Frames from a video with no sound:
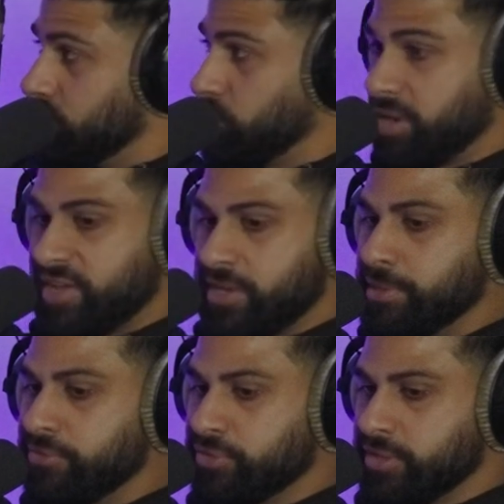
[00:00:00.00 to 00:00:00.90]
who might have had
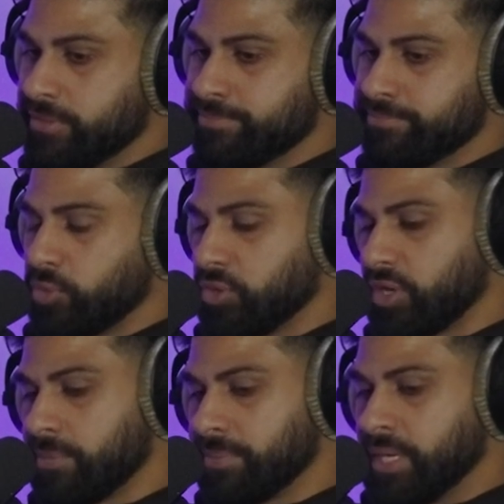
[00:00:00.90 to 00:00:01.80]
beef with him or the
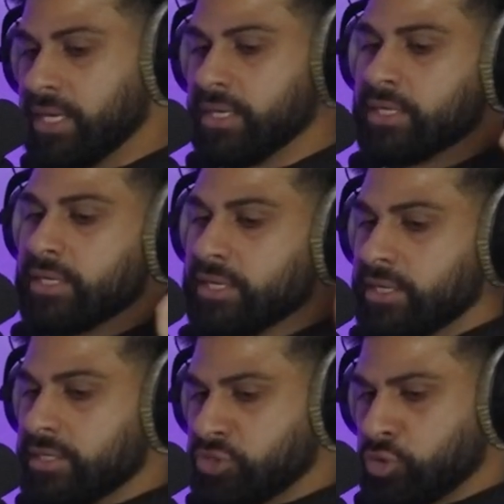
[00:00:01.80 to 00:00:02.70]
company.
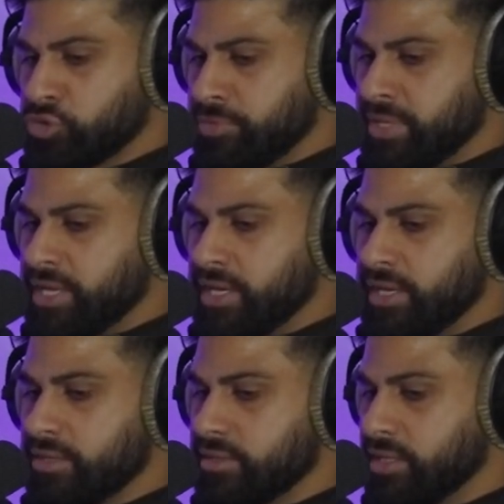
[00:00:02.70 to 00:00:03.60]
Social
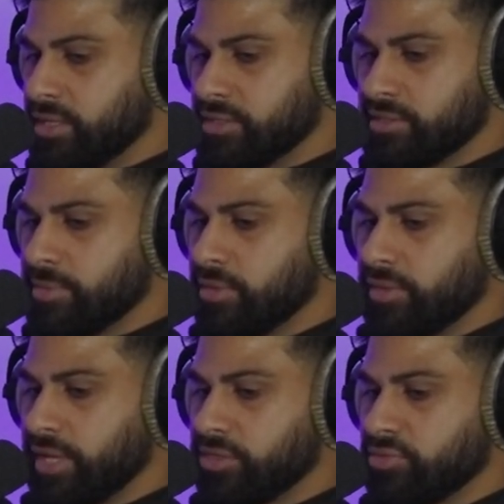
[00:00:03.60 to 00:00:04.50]
media things
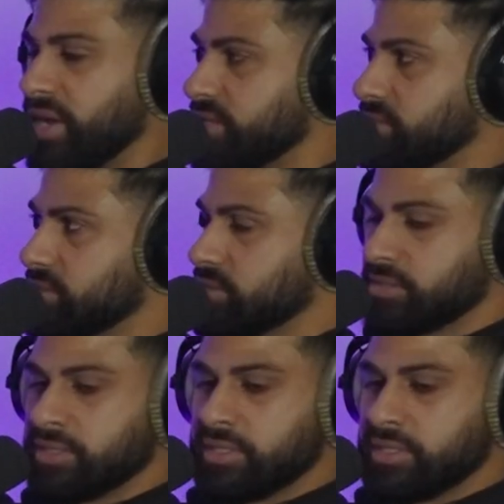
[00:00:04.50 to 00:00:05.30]
about like threats.